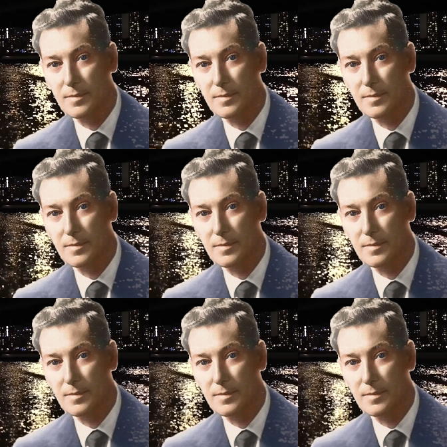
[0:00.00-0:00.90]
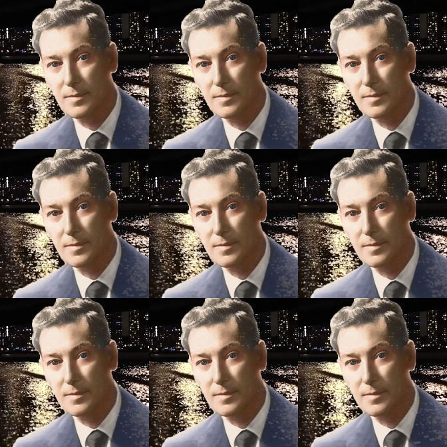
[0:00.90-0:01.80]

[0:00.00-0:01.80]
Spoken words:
Nothing is said.